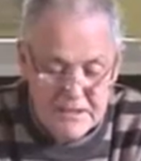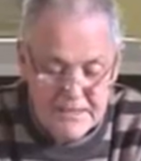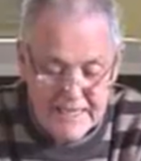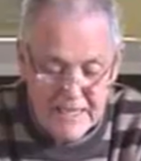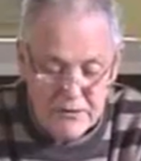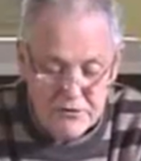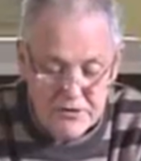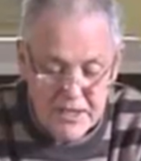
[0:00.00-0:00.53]
and
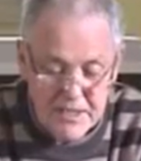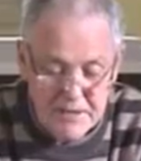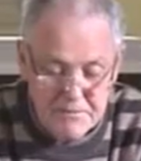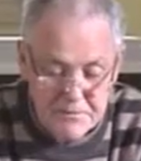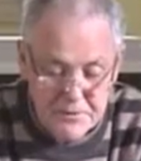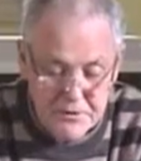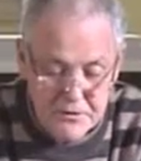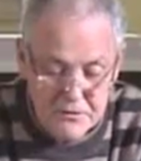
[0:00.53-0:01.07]
out
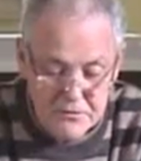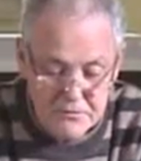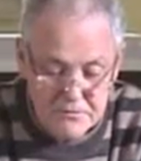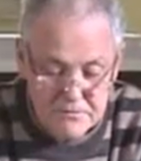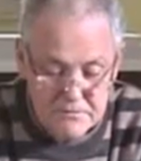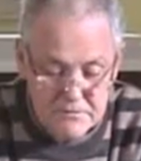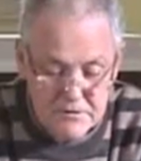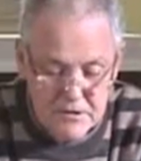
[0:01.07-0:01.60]
came Pooh.
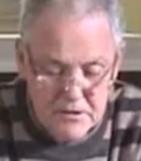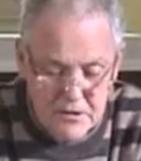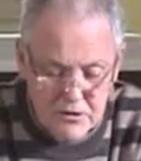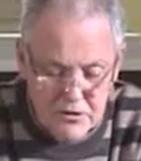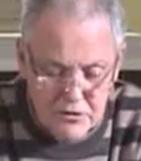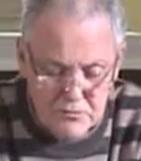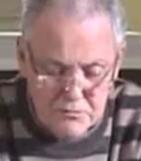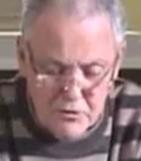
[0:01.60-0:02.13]

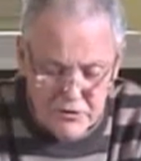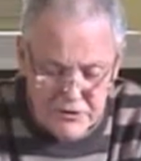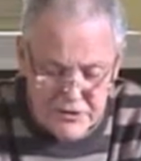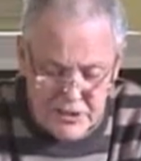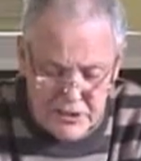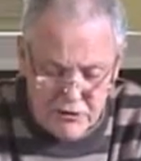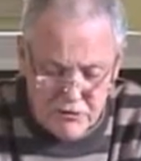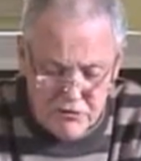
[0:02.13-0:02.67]
Good
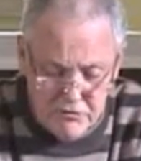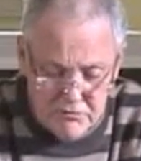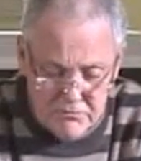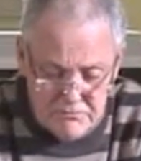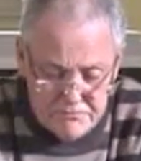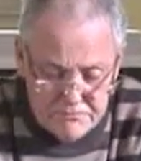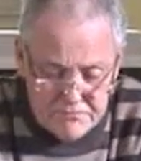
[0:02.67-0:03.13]
morning, Eeyore.